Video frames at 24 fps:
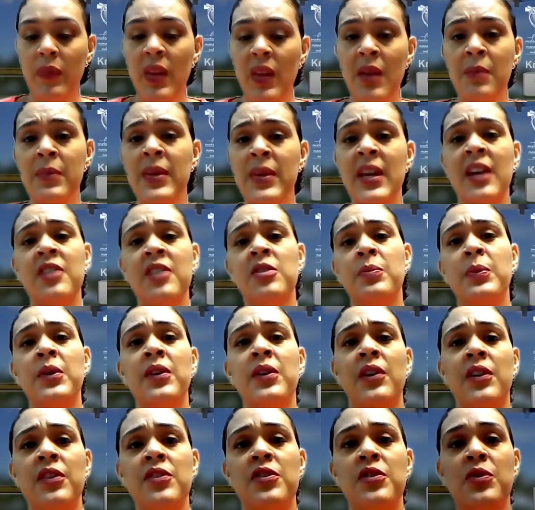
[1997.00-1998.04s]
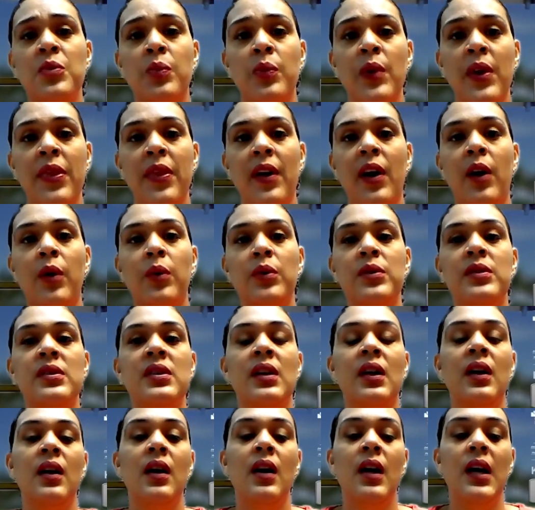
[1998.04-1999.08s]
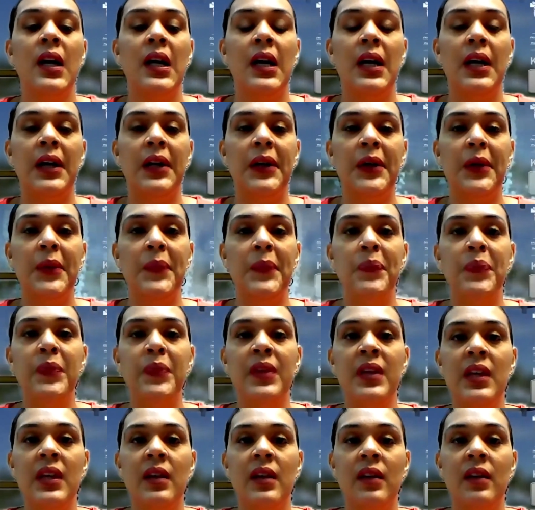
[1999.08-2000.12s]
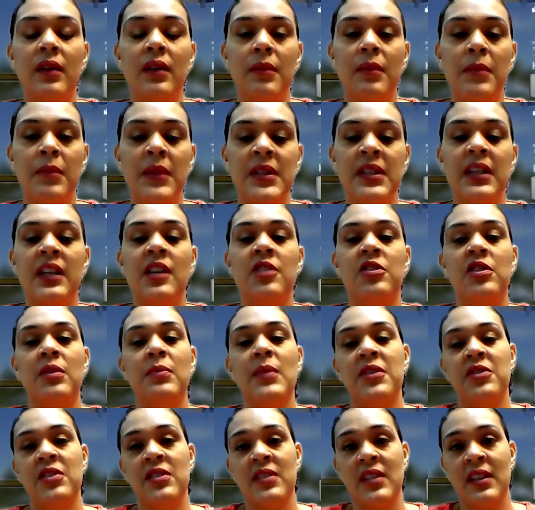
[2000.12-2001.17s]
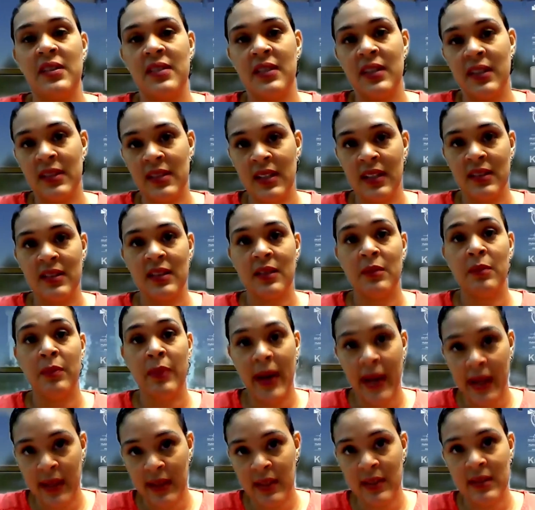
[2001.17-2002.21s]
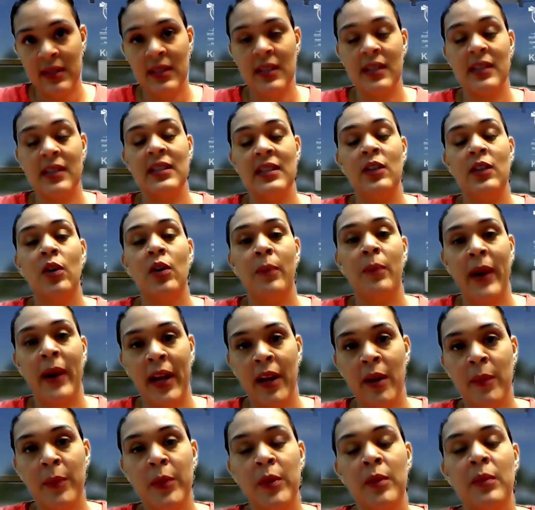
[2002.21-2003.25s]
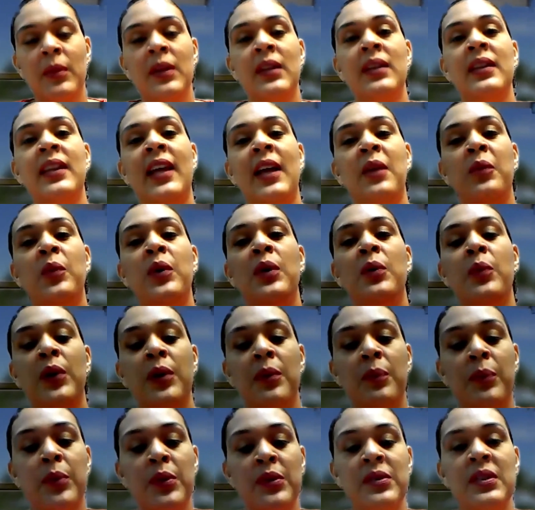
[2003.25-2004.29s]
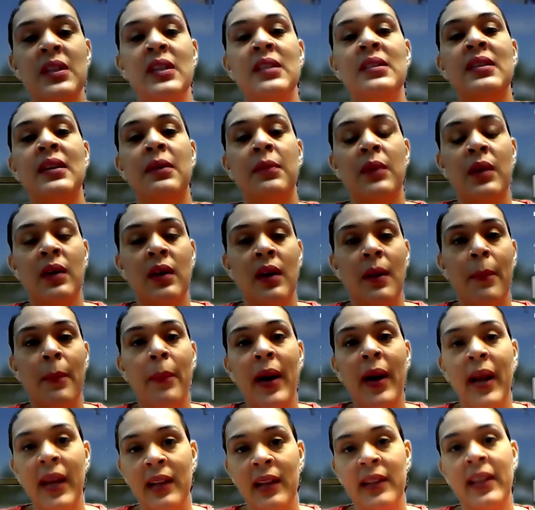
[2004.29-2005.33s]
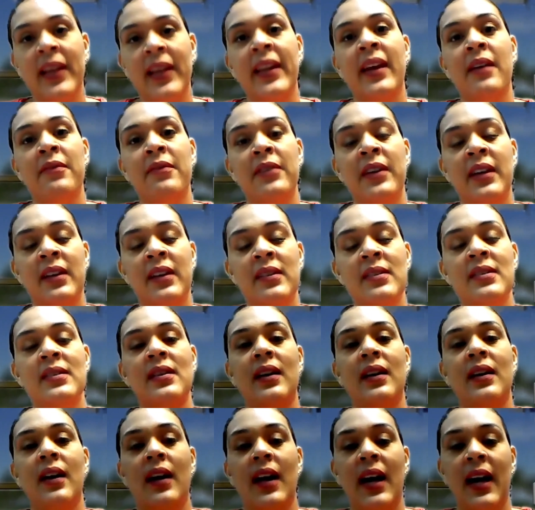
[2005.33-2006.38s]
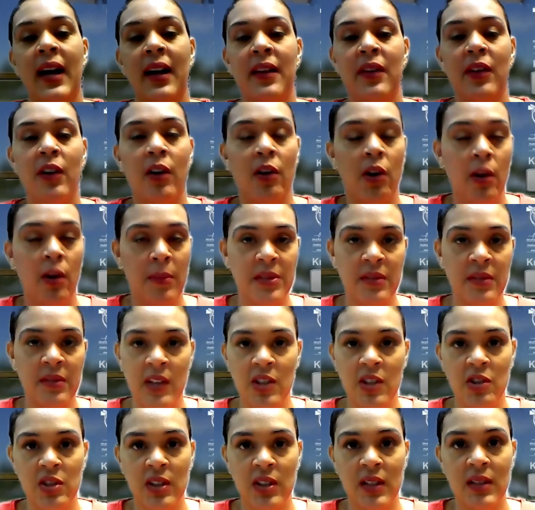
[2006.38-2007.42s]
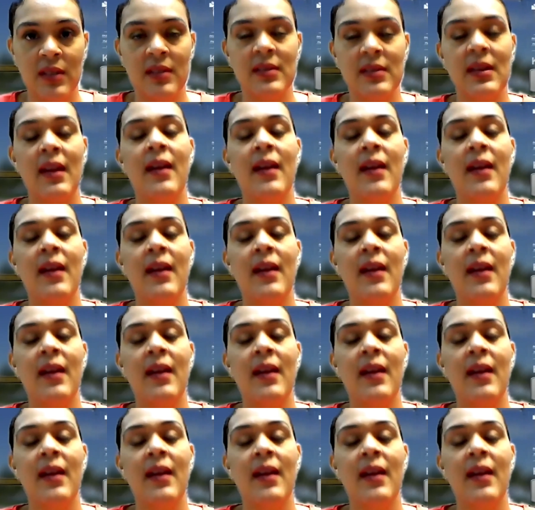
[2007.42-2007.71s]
be experienced without the mitigation measures as dictated by the CEC or by a permit, then we would proceed to compile that evidence and our observations